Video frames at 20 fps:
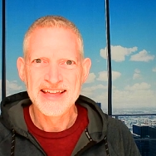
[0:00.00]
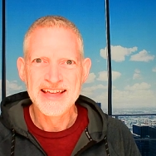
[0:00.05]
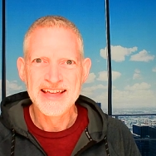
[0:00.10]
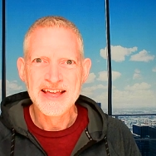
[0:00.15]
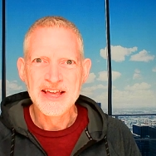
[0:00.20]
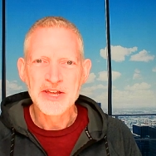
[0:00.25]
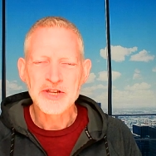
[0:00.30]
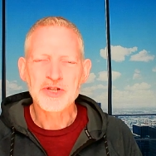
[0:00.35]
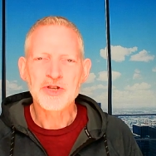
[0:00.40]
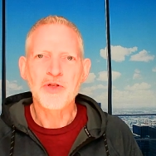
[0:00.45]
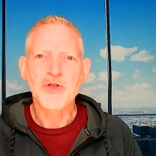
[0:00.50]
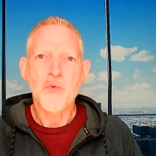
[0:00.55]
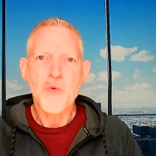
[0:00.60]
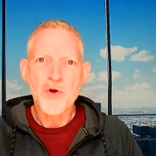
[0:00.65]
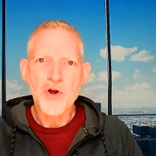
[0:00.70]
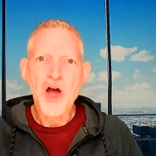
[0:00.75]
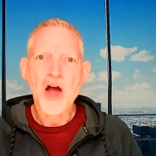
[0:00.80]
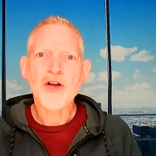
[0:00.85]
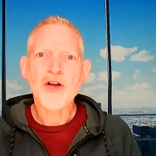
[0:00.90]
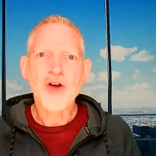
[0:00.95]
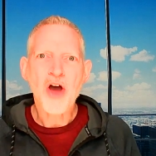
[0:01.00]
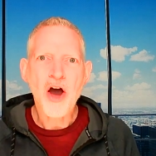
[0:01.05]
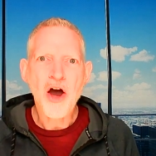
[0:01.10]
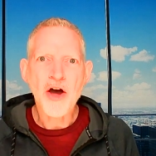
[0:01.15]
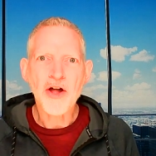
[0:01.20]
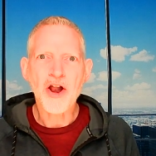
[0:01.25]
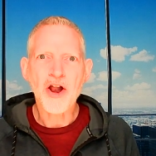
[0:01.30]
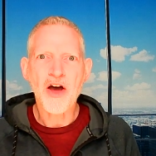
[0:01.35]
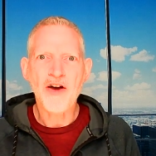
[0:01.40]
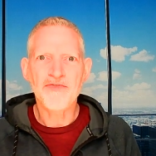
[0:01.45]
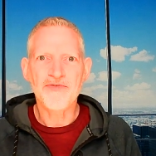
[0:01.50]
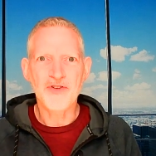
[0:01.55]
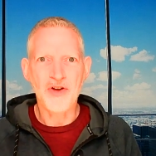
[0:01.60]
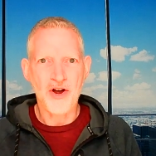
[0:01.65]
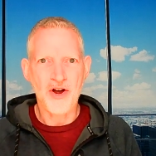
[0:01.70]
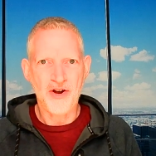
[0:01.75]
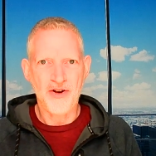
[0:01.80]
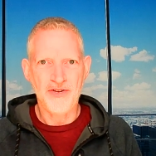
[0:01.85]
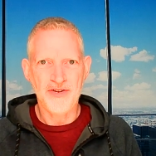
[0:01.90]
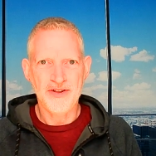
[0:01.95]
so that we're not caught off
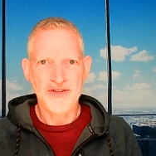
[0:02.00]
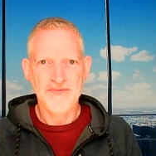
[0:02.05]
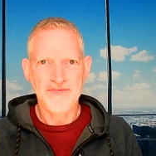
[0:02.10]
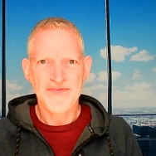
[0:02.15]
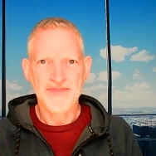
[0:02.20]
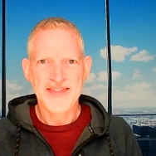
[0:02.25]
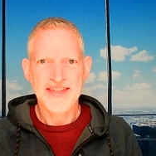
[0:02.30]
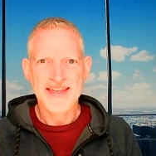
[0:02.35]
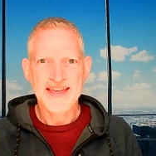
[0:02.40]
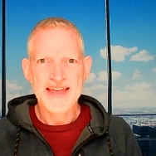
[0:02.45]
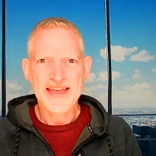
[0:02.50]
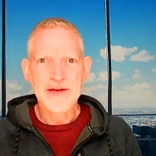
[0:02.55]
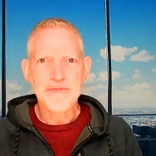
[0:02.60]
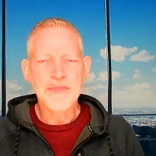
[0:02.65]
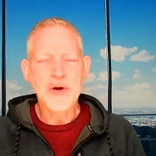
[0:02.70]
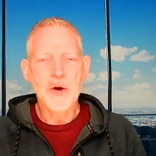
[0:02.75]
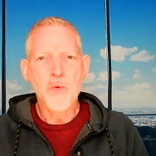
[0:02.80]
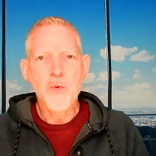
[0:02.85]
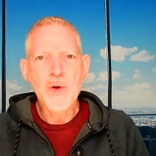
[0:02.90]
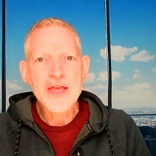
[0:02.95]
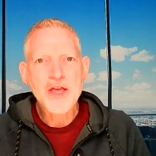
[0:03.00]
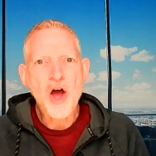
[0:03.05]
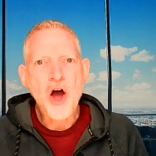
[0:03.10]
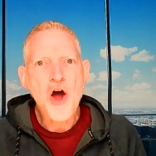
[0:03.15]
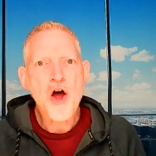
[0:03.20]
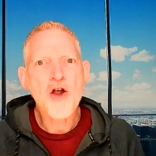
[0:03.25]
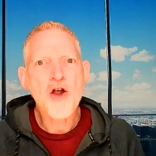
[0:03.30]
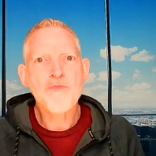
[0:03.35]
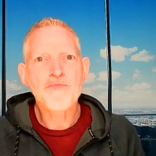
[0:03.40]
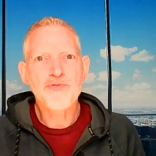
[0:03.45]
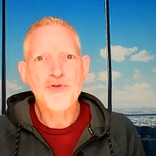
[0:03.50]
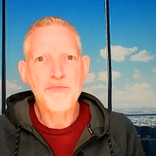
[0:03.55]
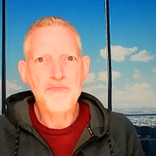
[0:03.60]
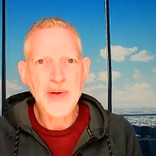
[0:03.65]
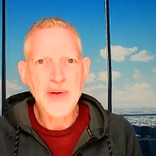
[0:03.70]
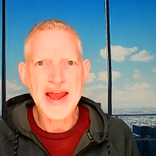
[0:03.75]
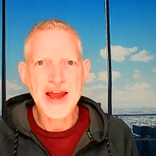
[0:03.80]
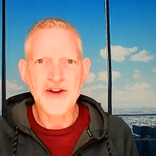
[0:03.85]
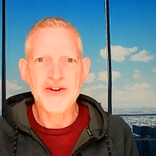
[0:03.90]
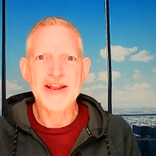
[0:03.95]
guard. But we are
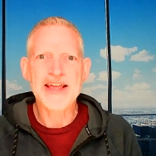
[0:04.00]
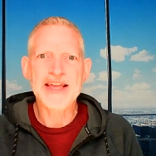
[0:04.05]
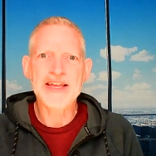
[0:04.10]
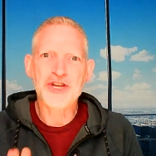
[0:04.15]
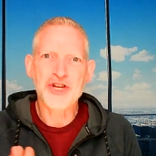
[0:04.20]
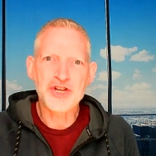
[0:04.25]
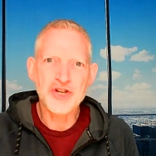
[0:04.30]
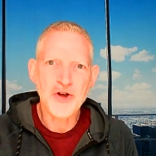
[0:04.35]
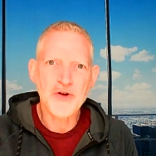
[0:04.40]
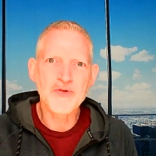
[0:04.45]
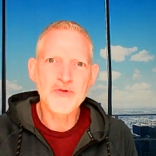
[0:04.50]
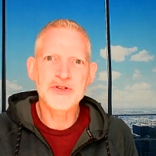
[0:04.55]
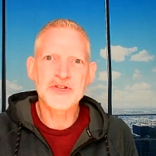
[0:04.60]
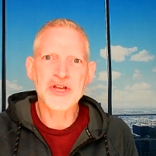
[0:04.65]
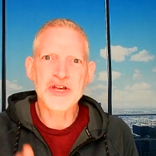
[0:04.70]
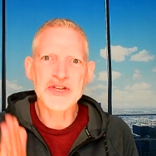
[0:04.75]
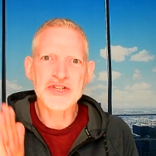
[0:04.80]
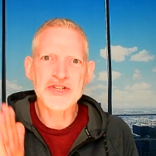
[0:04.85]
prepared. He shows us